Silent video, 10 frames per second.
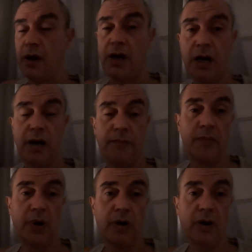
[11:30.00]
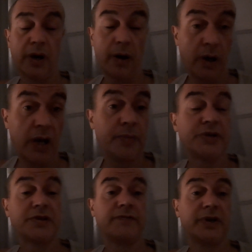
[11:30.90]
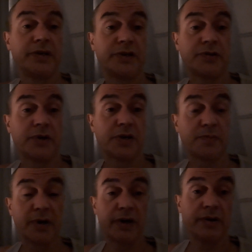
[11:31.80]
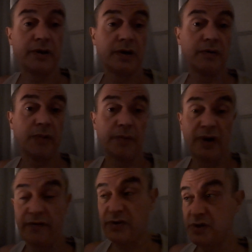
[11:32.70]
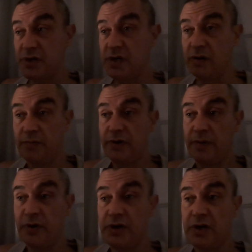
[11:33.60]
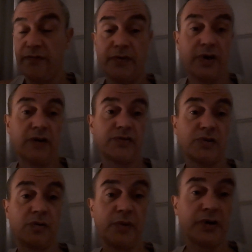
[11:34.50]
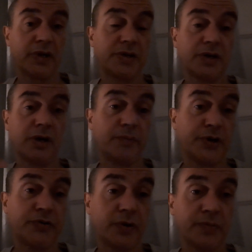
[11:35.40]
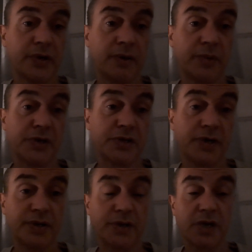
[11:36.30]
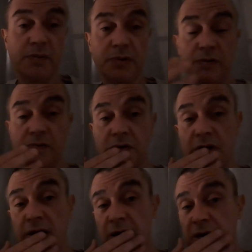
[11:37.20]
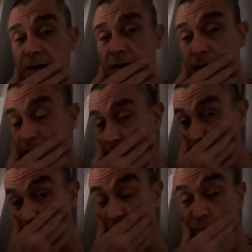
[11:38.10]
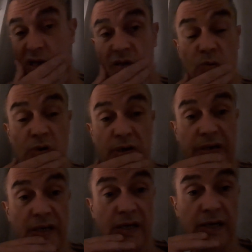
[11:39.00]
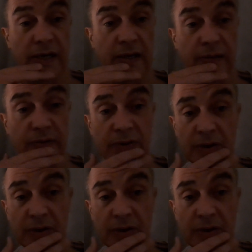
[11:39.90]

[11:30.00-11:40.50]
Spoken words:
I am in severe distress, mate. I'm having to sell pretty much everything. I've sold my guitar, my drum kit, my turntables, my metal working lathe,